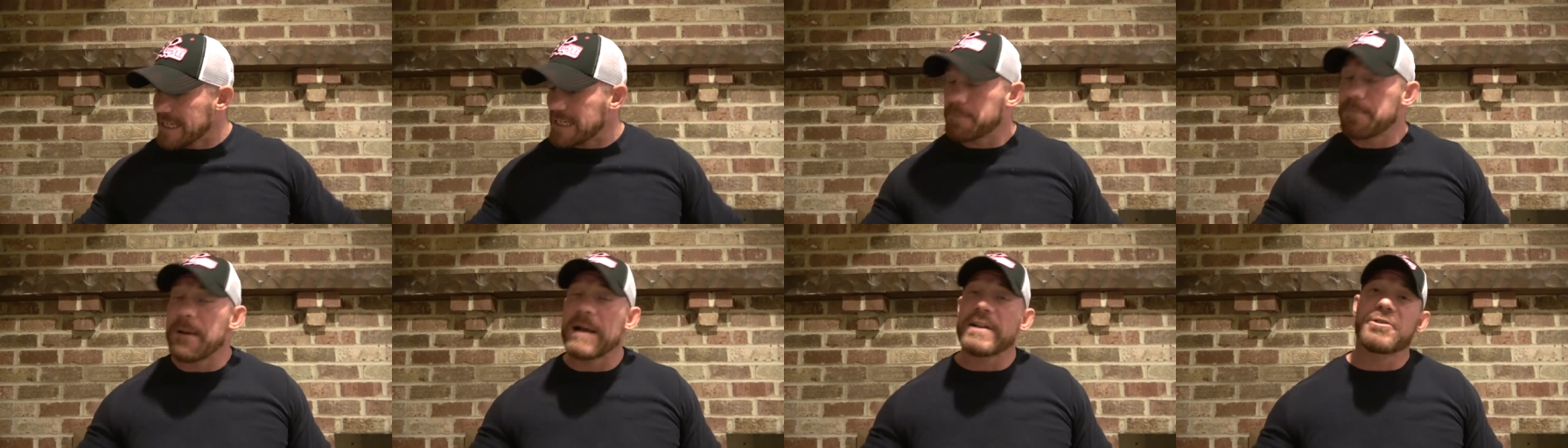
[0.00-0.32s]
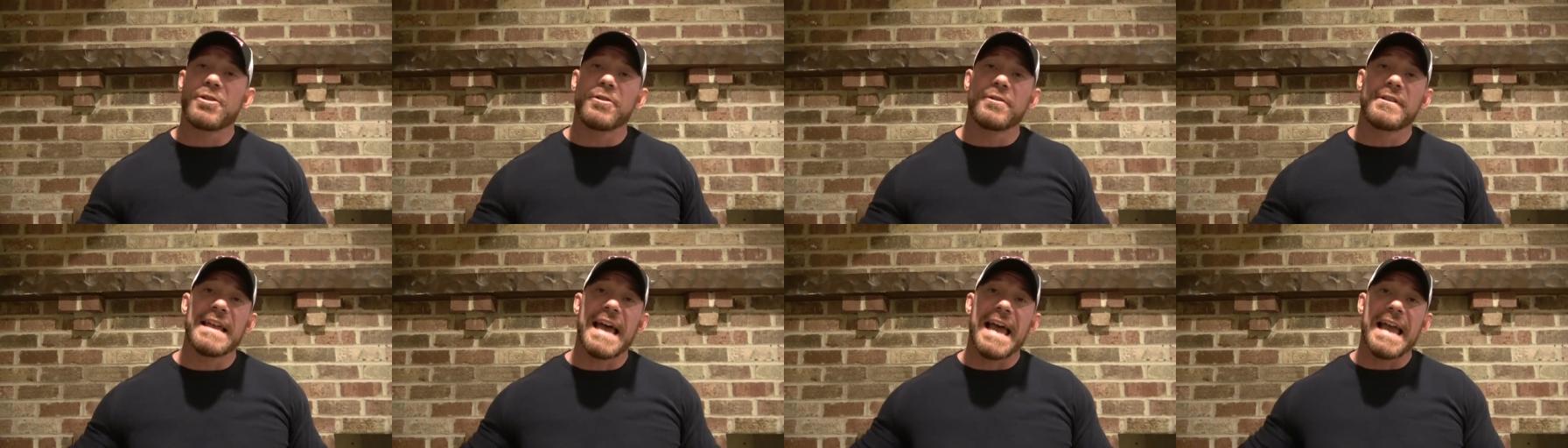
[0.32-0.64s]

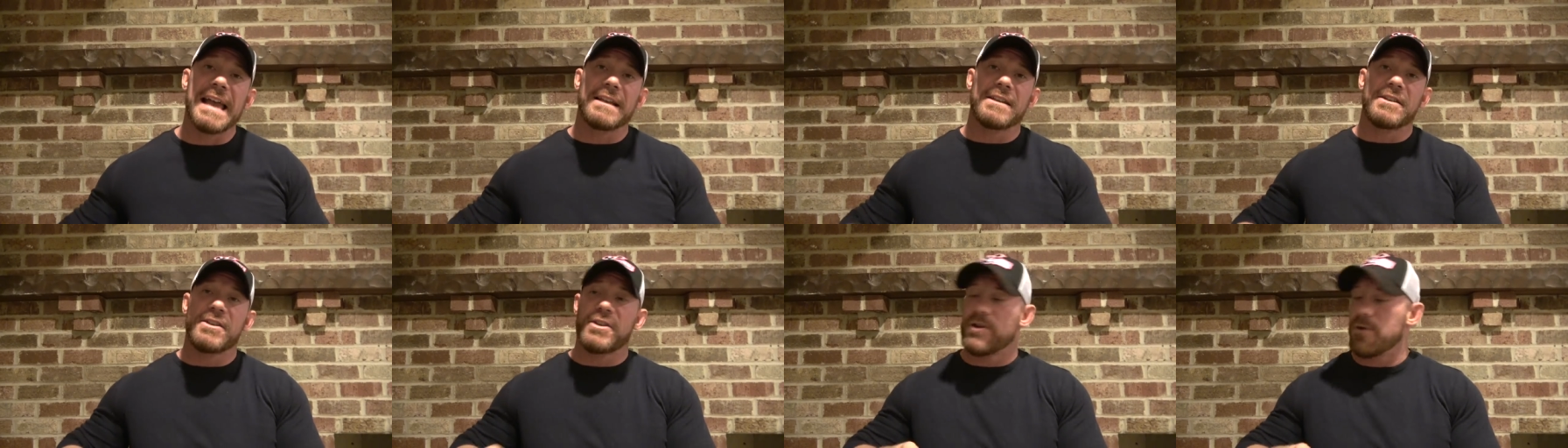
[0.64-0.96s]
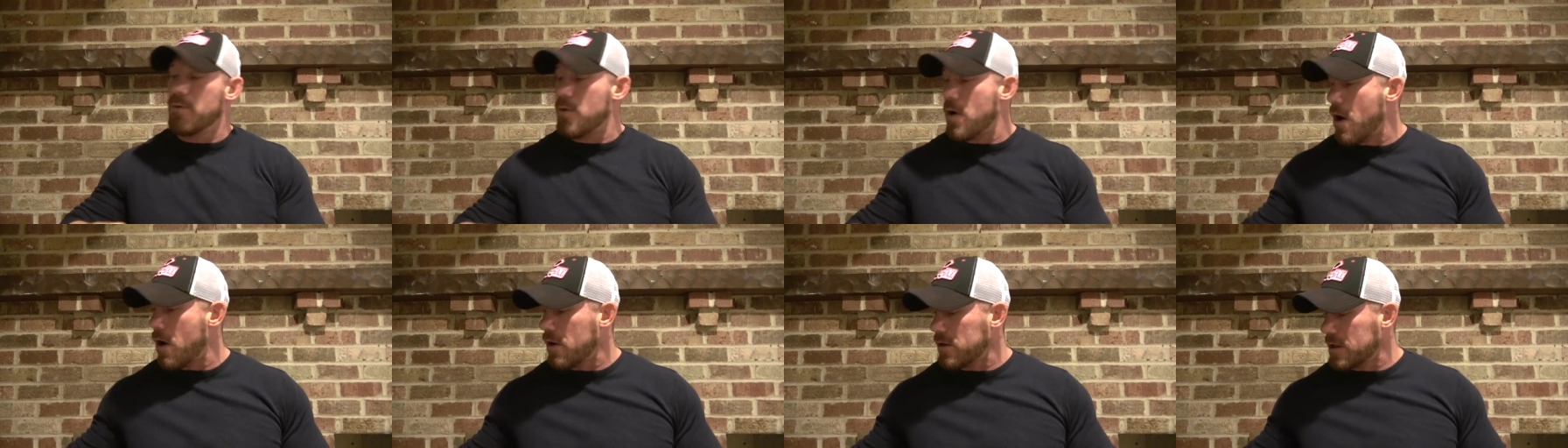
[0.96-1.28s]
Special thanks
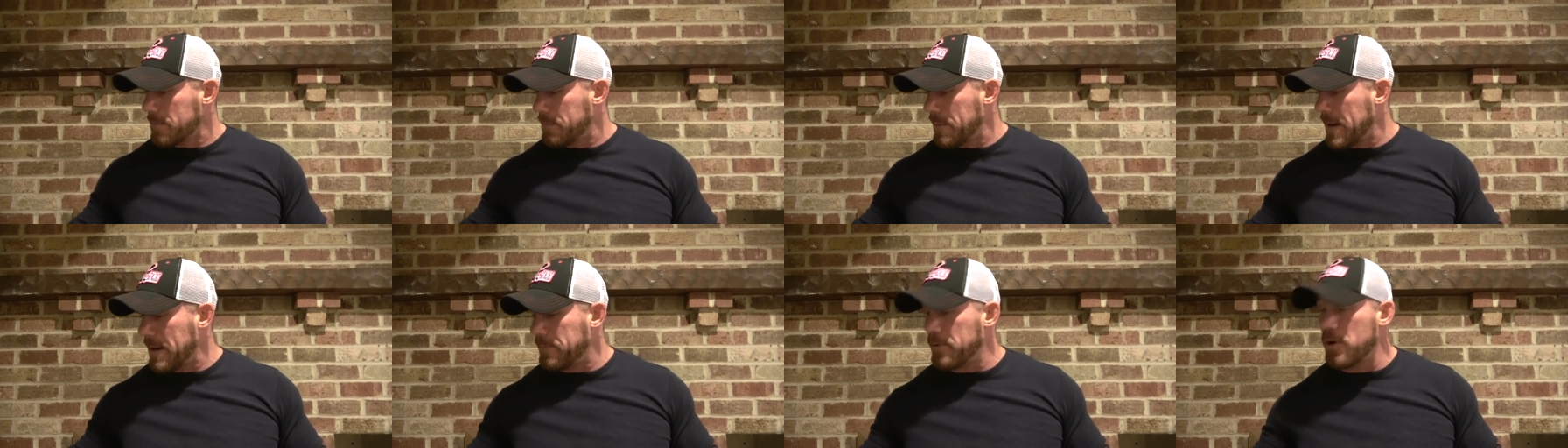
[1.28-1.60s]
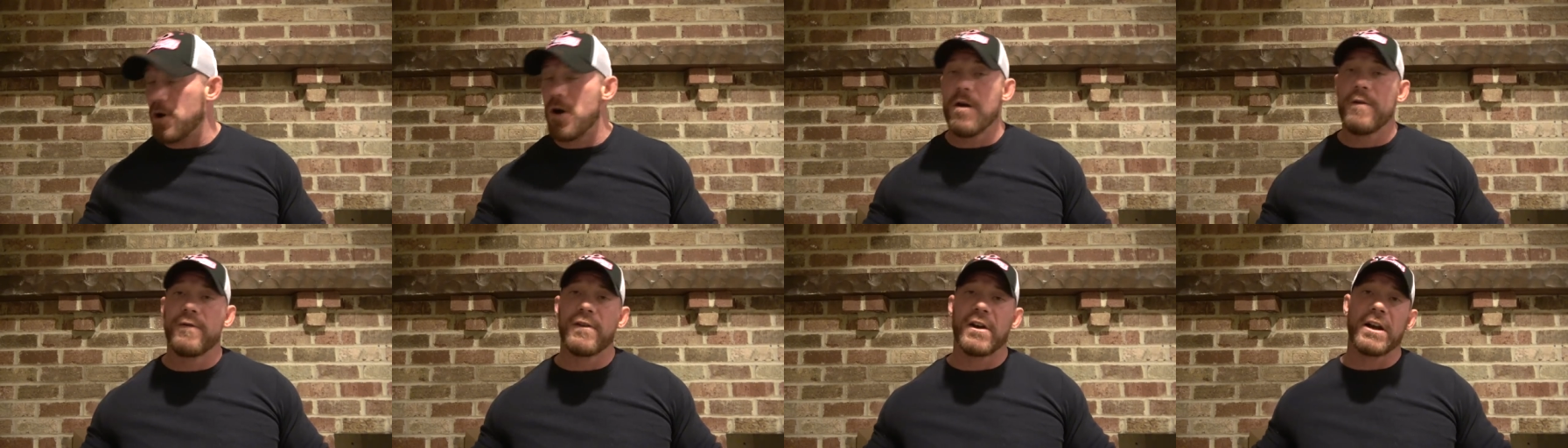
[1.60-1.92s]
to all the
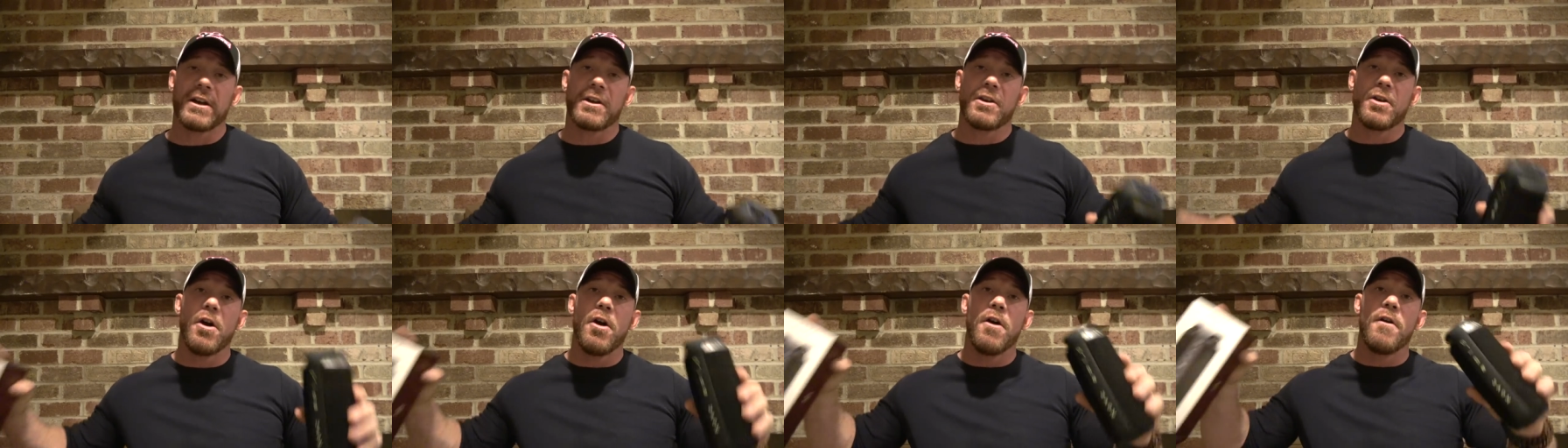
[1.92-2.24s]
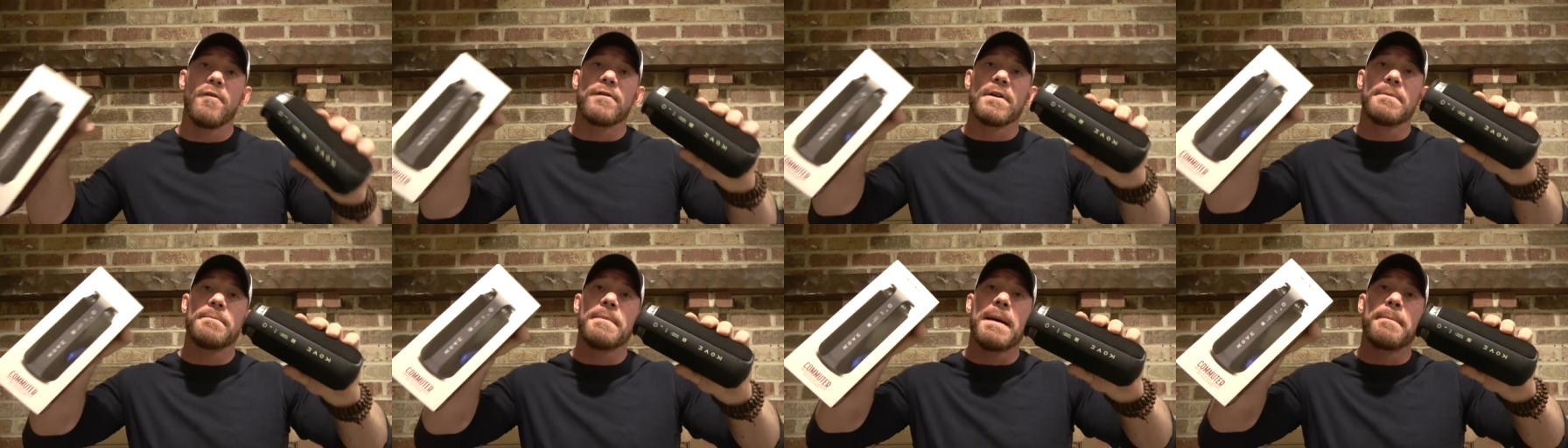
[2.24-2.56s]
people over at
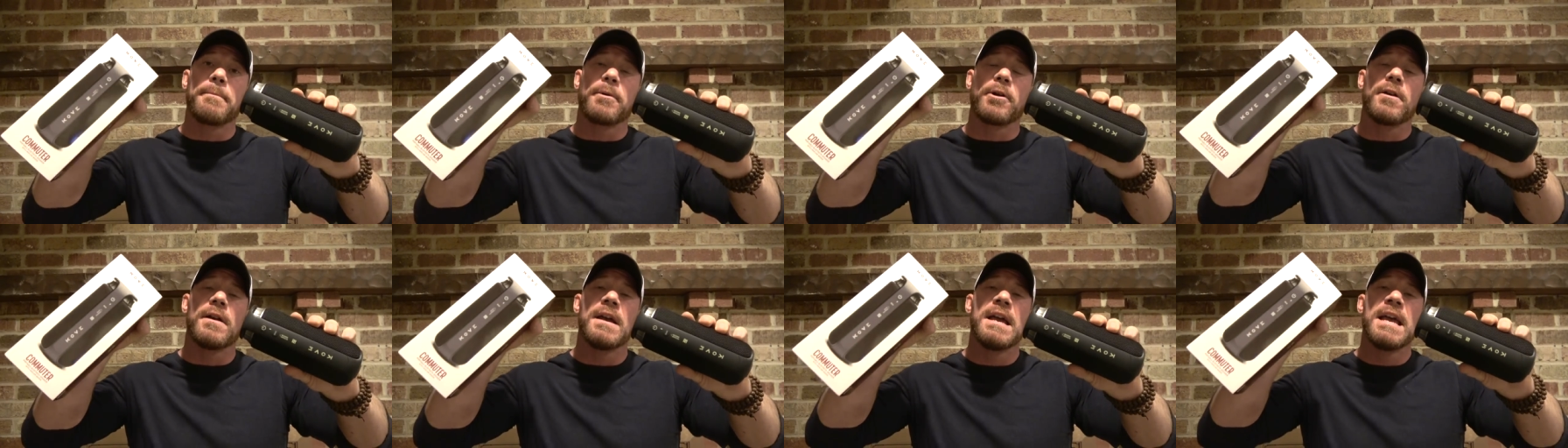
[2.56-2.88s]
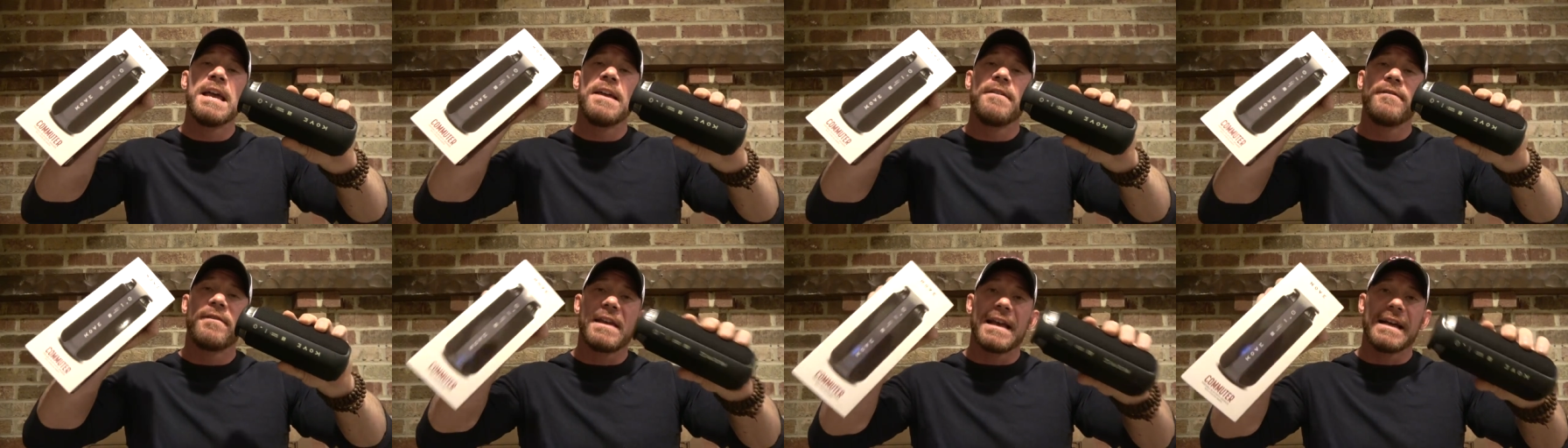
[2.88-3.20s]
KOVE. Remember,
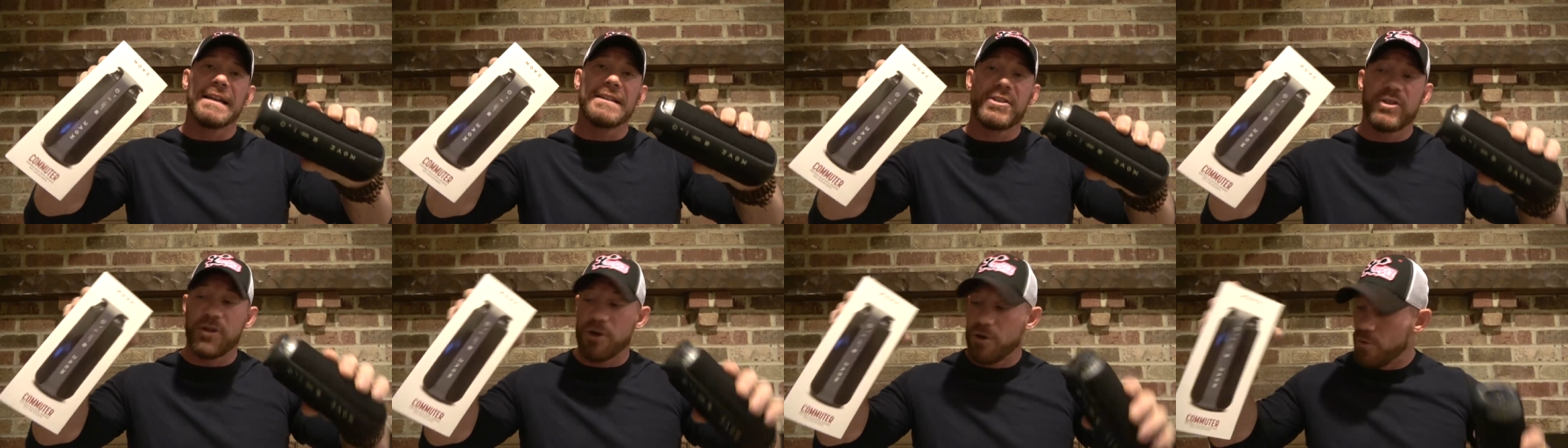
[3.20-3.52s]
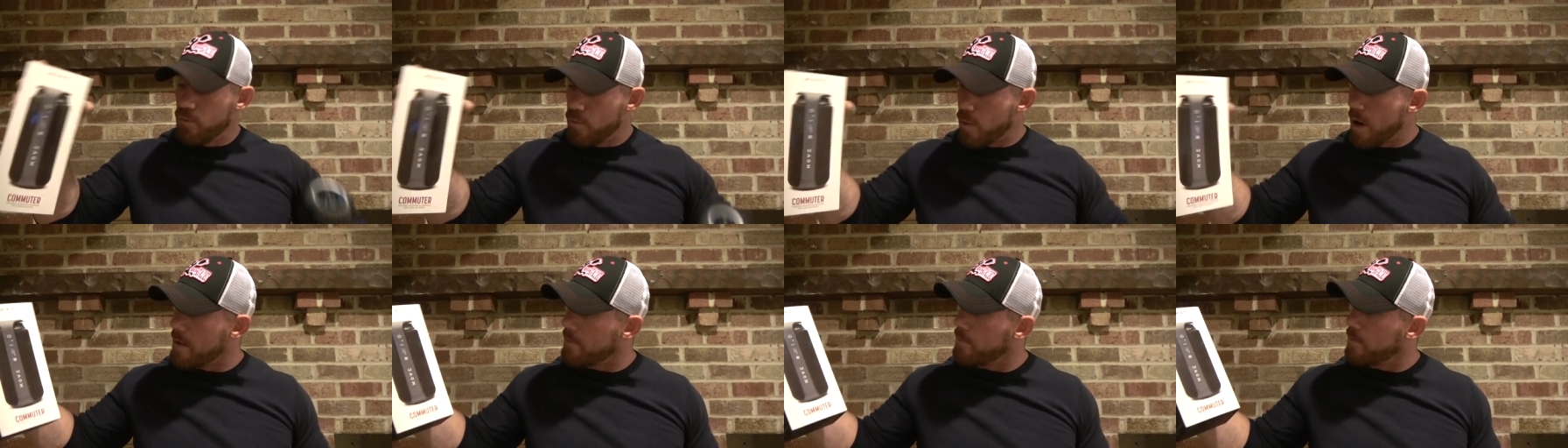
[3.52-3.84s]
if you guys
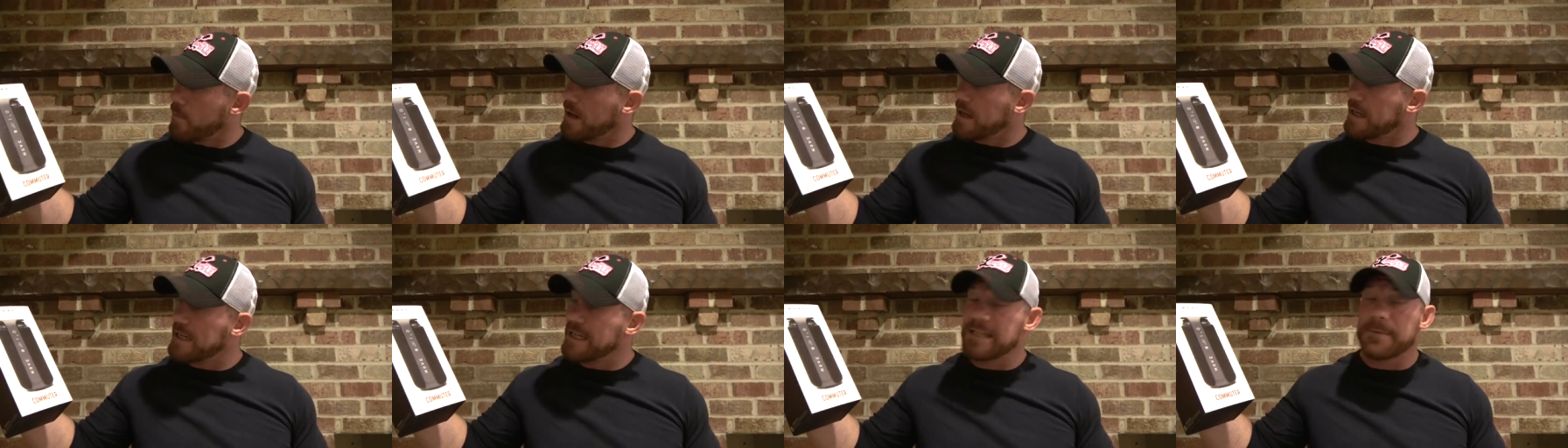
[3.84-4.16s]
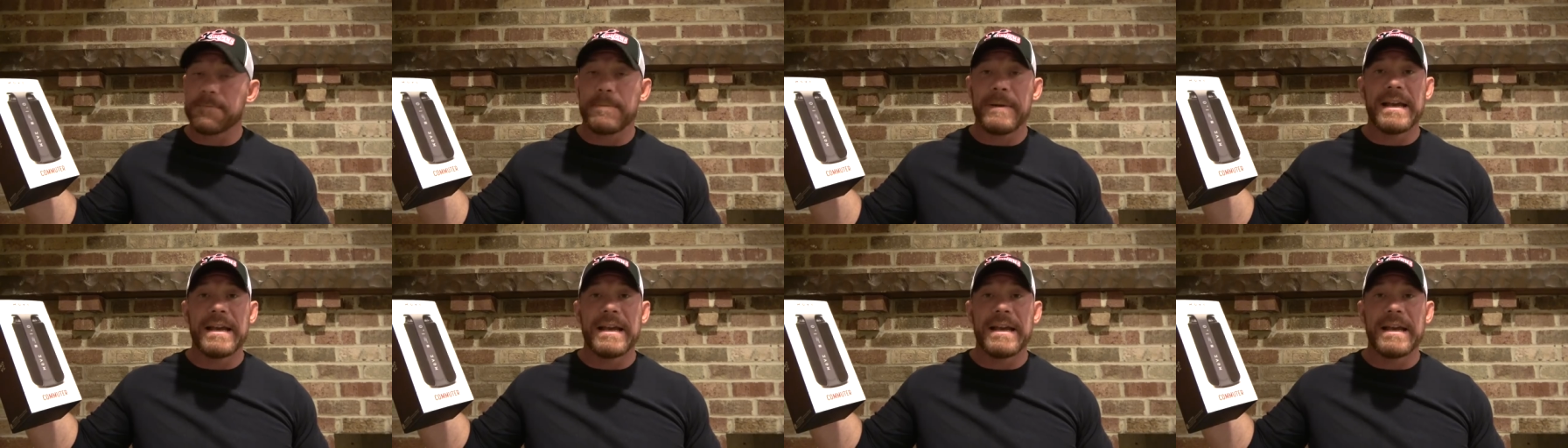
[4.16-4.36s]
do want one of these